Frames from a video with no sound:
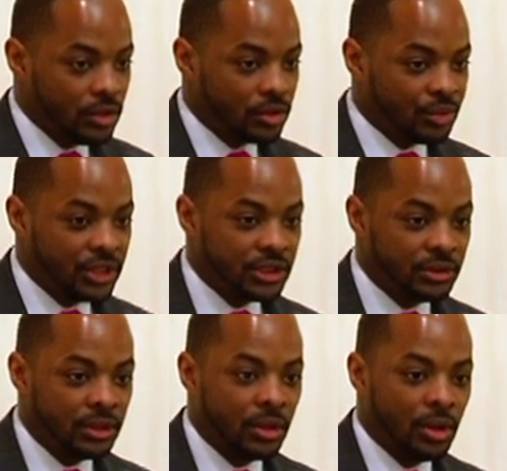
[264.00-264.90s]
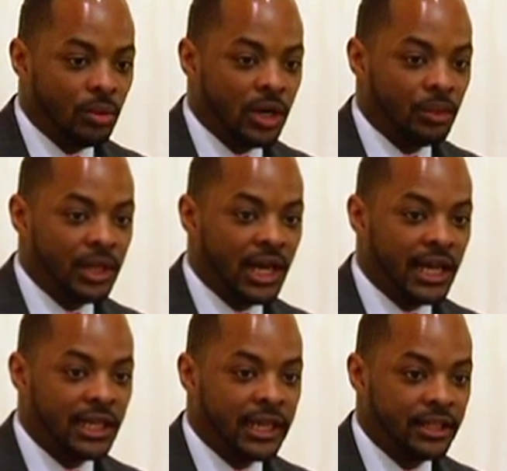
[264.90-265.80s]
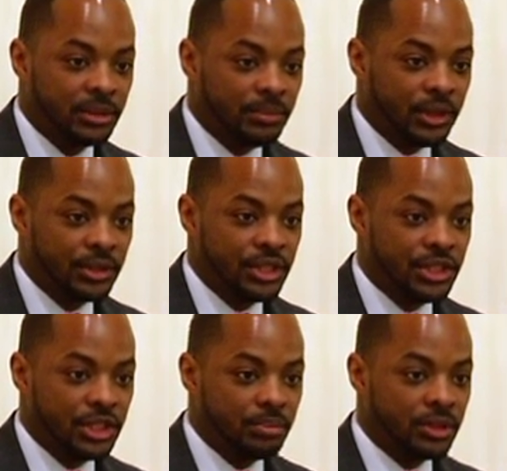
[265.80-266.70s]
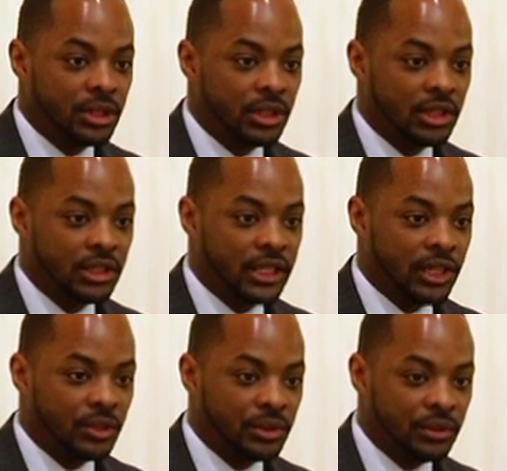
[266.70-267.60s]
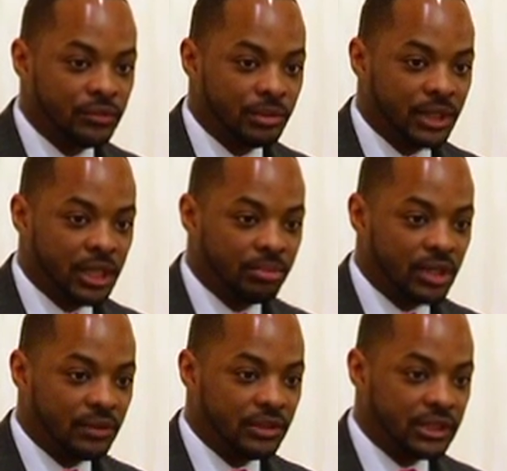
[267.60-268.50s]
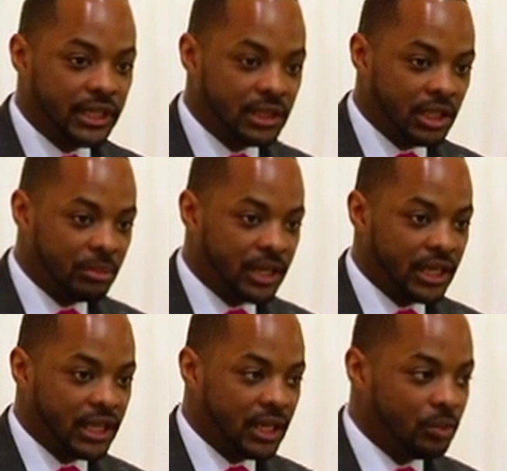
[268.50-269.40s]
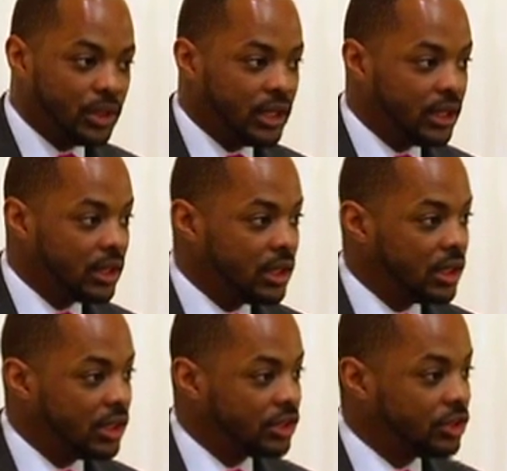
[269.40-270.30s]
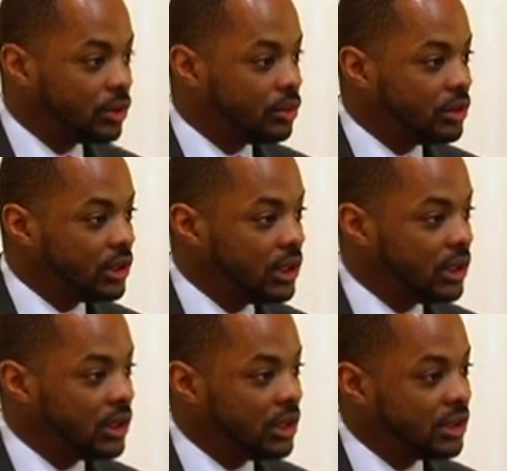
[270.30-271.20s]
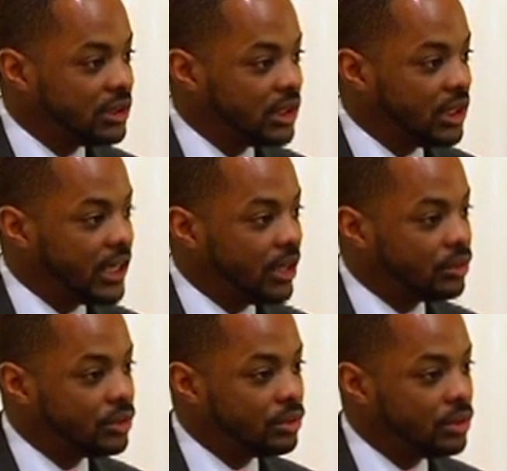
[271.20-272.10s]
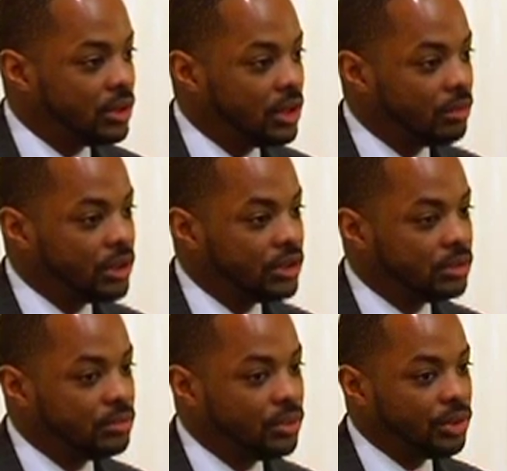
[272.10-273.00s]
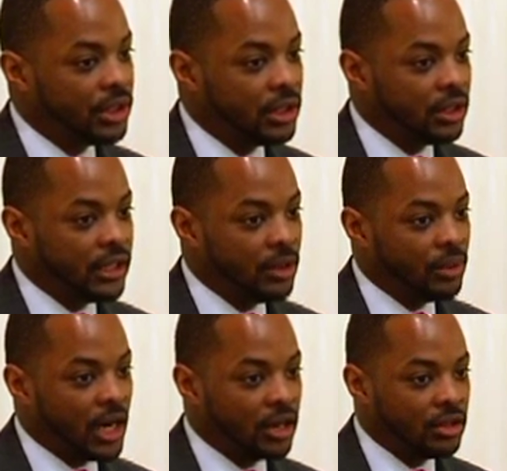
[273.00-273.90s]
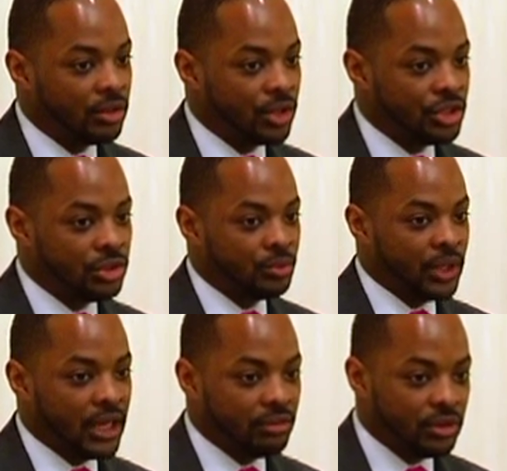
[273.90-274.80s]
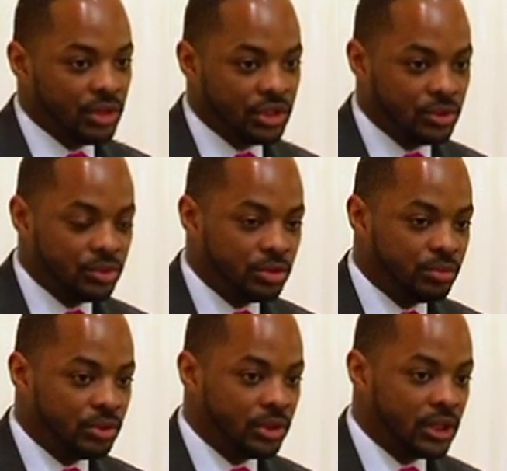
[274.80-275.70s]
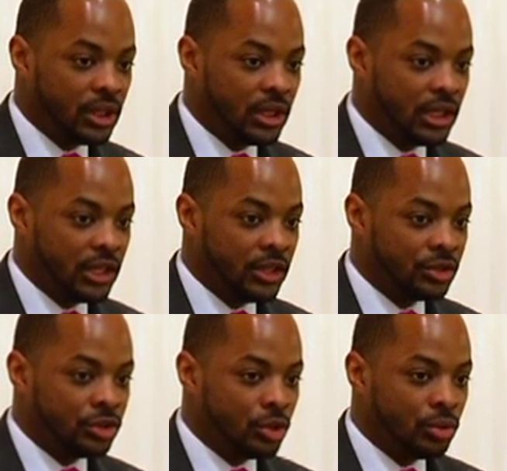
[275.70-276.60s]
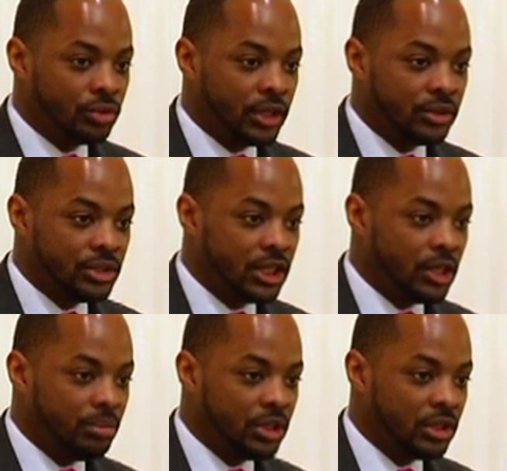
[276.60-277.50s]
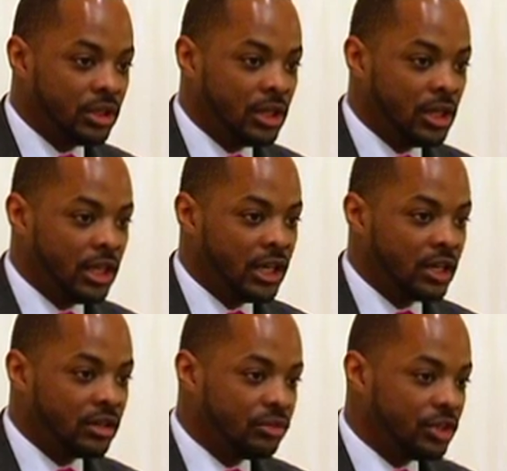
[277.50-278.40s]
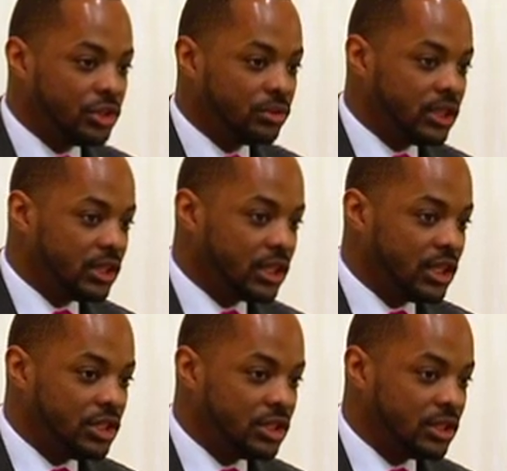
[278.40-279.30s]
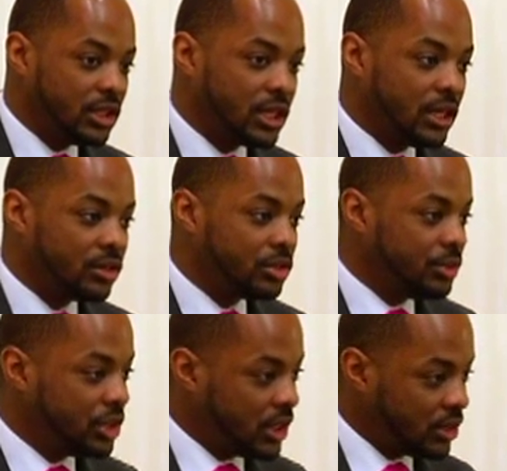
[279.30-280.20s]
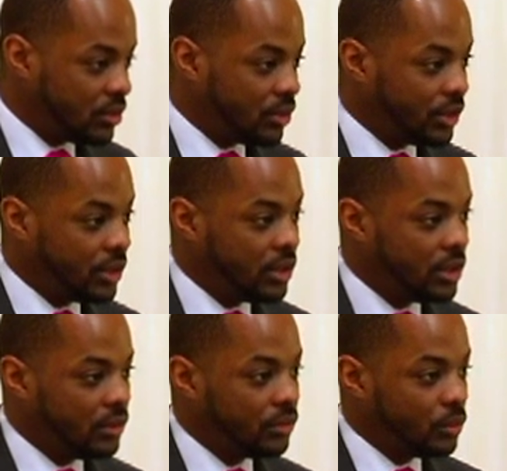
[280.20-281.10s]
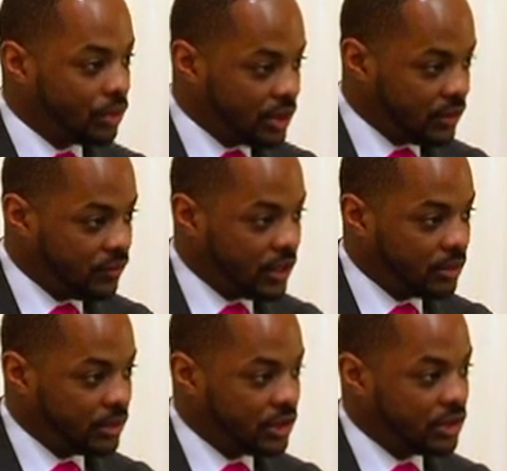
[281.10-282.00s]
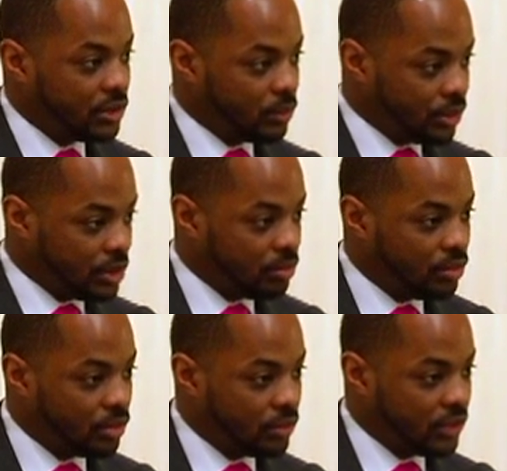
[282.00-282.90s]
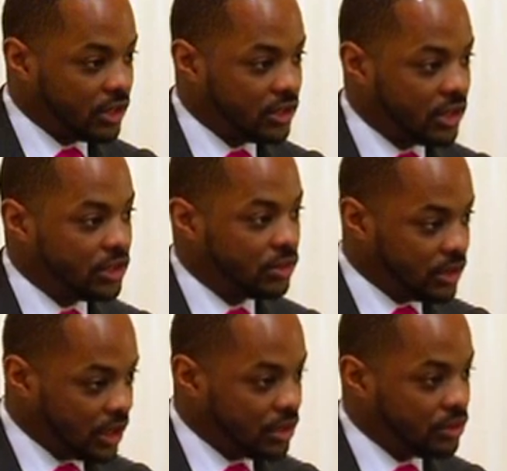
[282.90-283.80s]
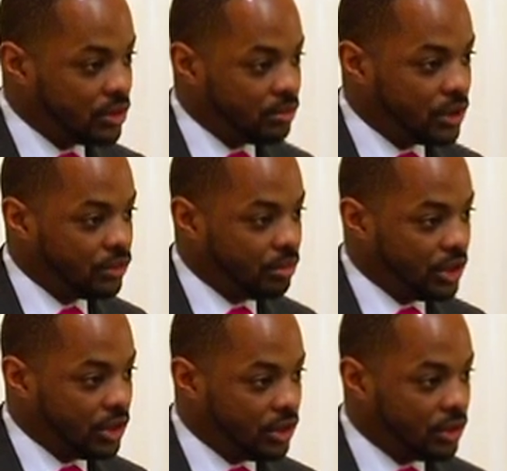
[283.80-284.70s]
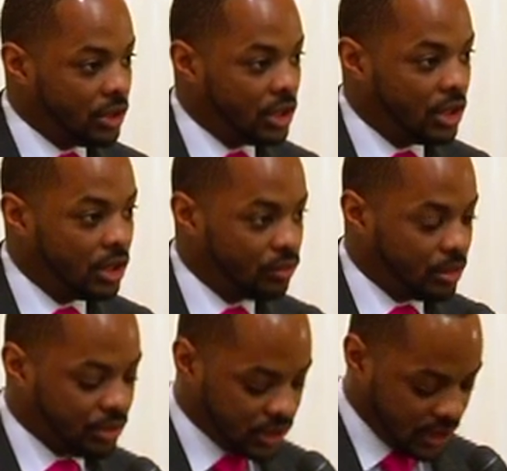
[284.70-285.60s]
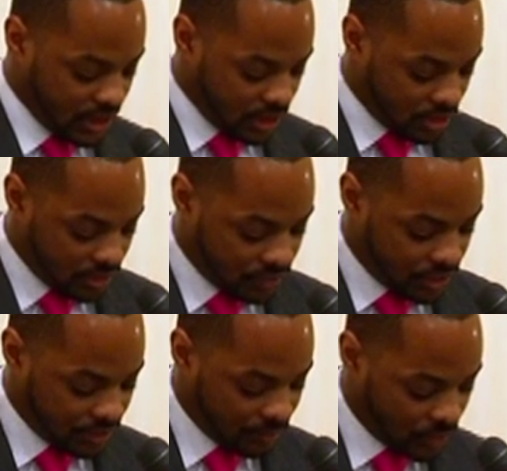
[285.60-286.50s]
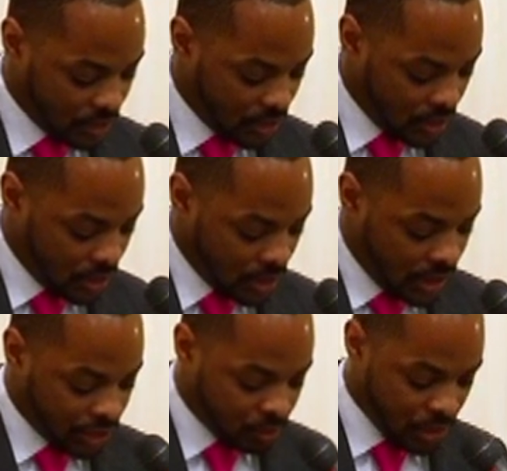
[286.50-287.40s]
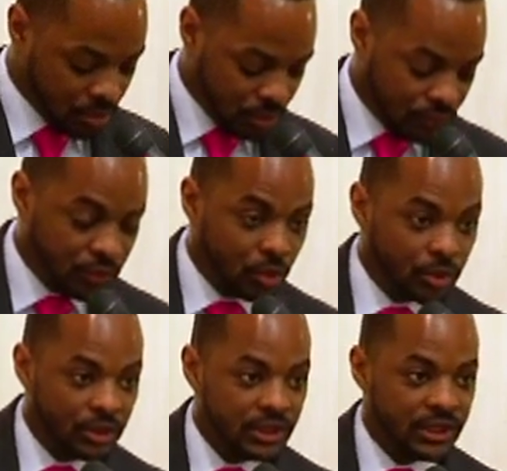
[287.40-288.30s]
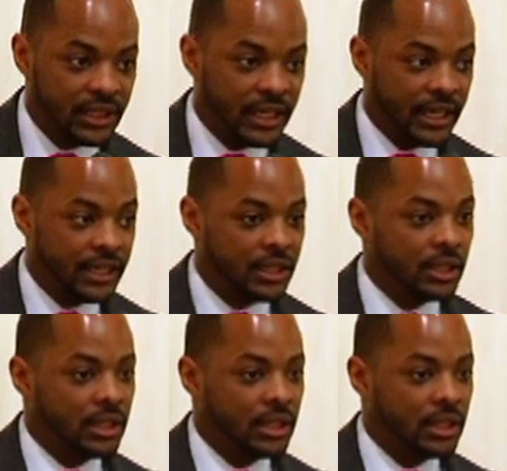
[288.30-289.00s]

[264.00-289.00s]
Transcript: The reason why we highlight the partnership, not only from nonprofits like Nehemiah Gateway, us locally in city council, but it's important that we have congressional support, and there's no greater champion in our congressional delegation than Congressman John Carney for working families and the working poor of our state. So thank you so much for being here representing his office. As we move forward today,